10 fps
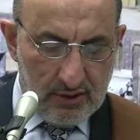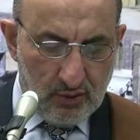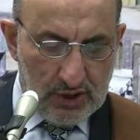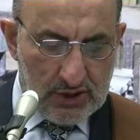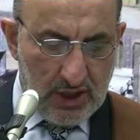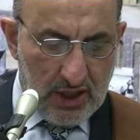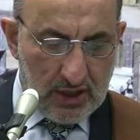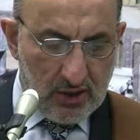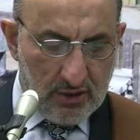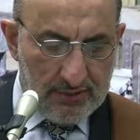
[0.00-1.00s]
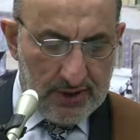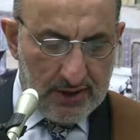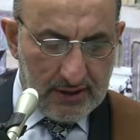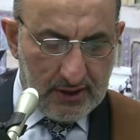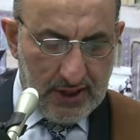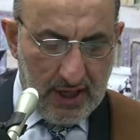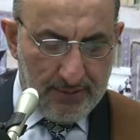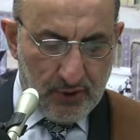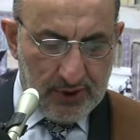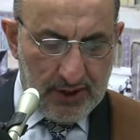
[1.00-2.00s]
which are obligatory
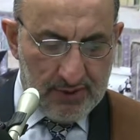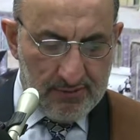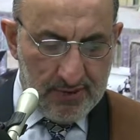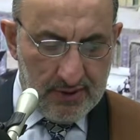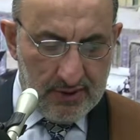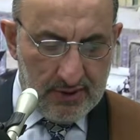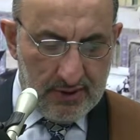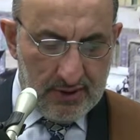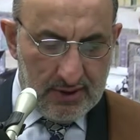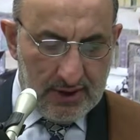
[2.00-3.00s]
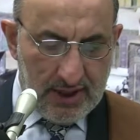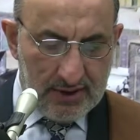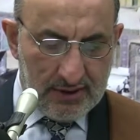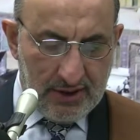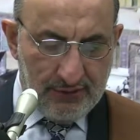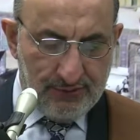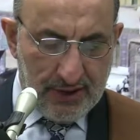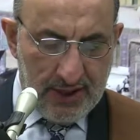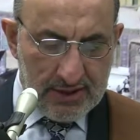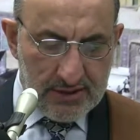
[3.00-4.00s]
upon him and
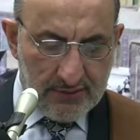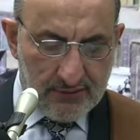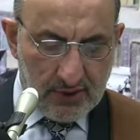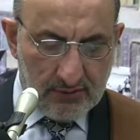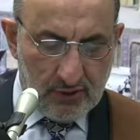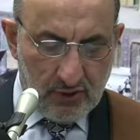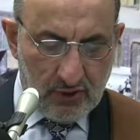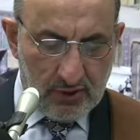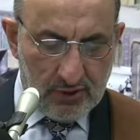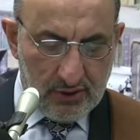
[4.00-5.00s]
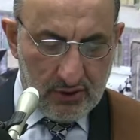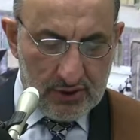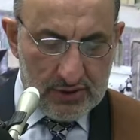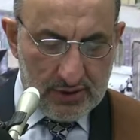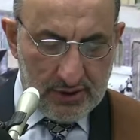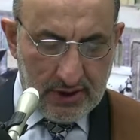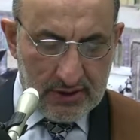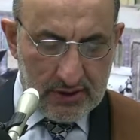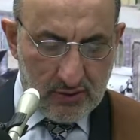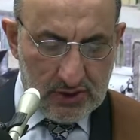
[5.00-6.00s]
refrains from all those
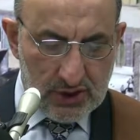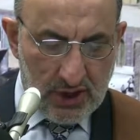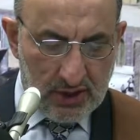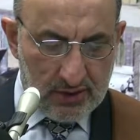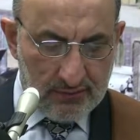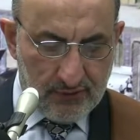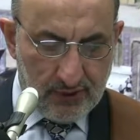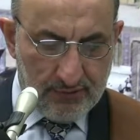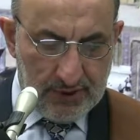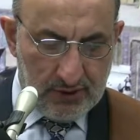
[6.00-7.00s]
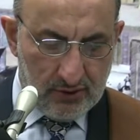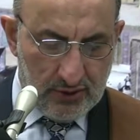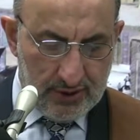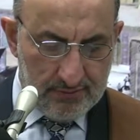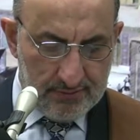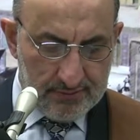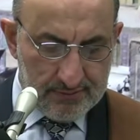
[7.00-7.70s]
things which are forbidden to him.